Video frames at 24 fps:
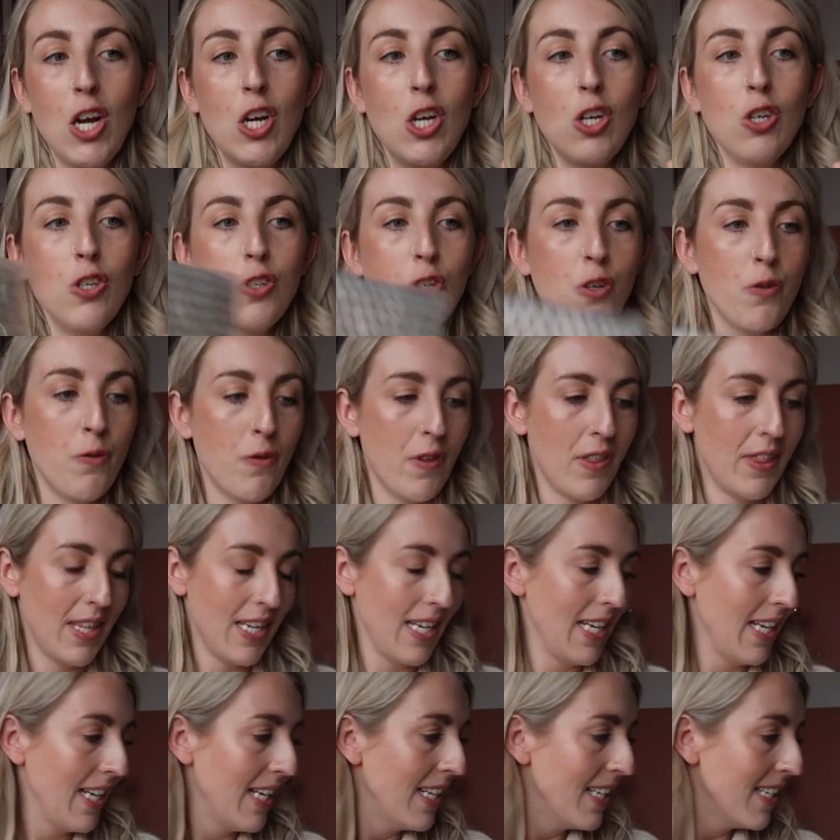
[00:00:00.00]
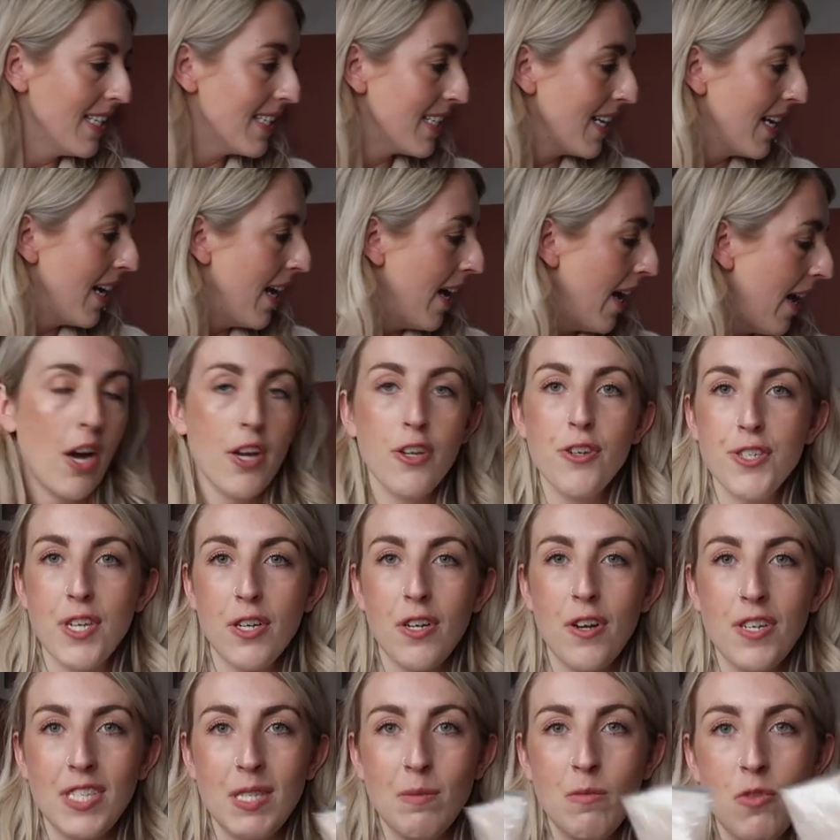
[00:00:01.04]
I love these. I also
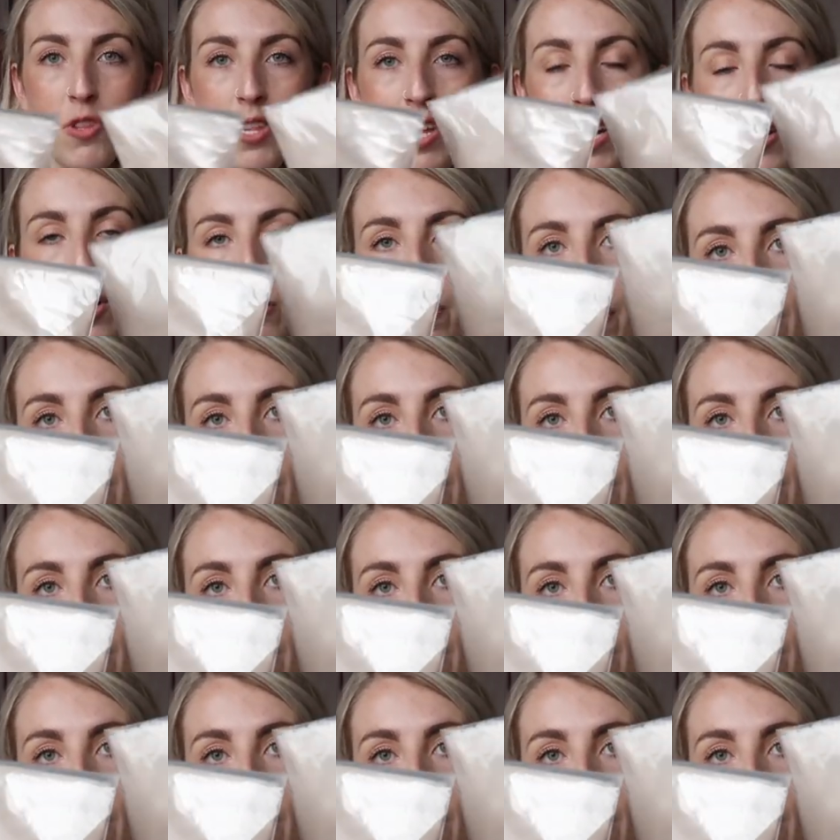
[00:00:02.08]
got some other little